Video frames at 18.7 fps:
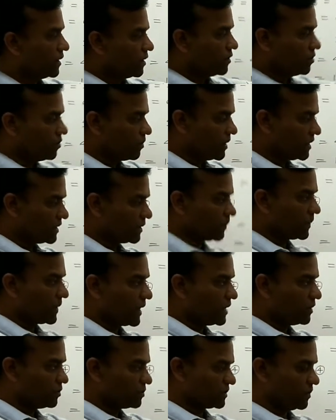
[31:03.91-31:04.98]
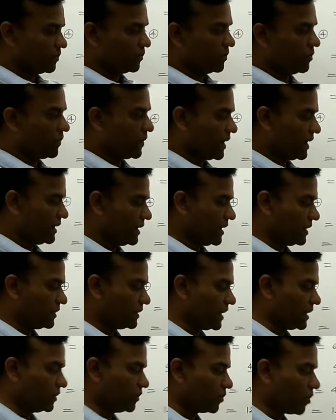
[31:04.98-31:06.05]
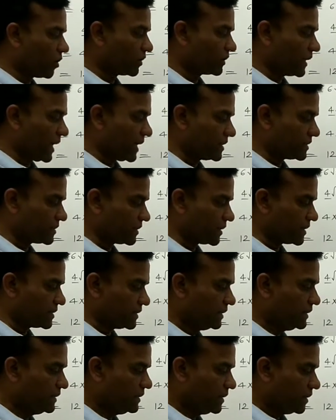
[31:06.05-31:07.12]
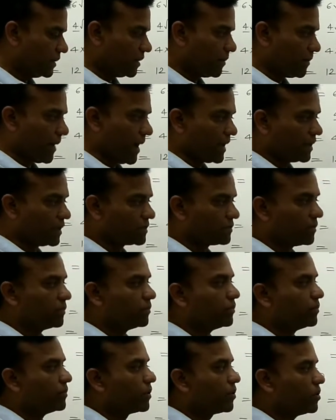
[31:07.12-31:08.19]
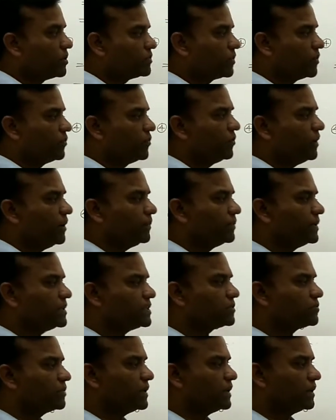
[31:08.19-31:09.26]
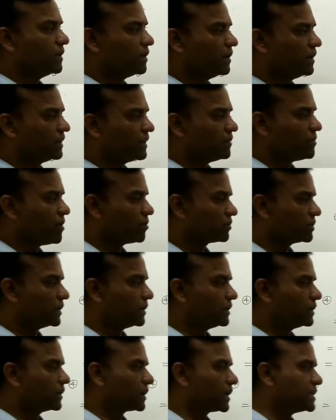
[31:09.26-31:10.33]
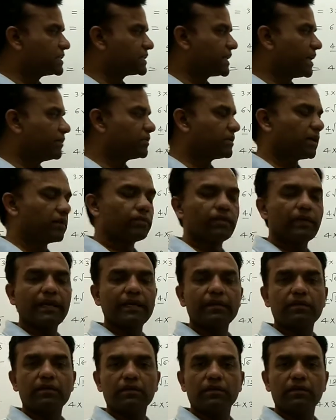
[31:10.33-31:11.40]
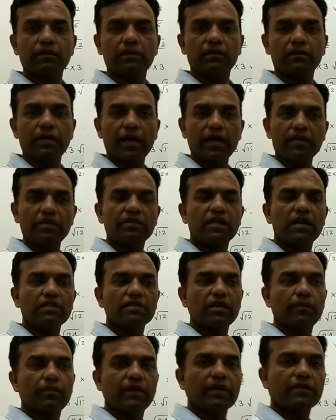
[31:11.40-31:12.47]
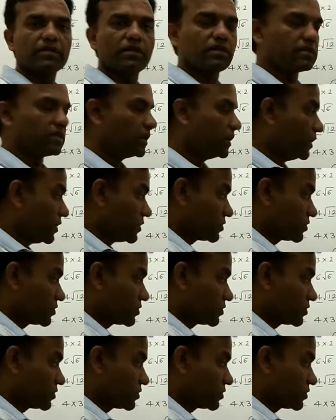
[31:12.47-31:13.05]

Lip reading: You multiply, you simplify, and then you got the answer as a minus 1. Because before of this we learn about the concept of like addition and subtraction.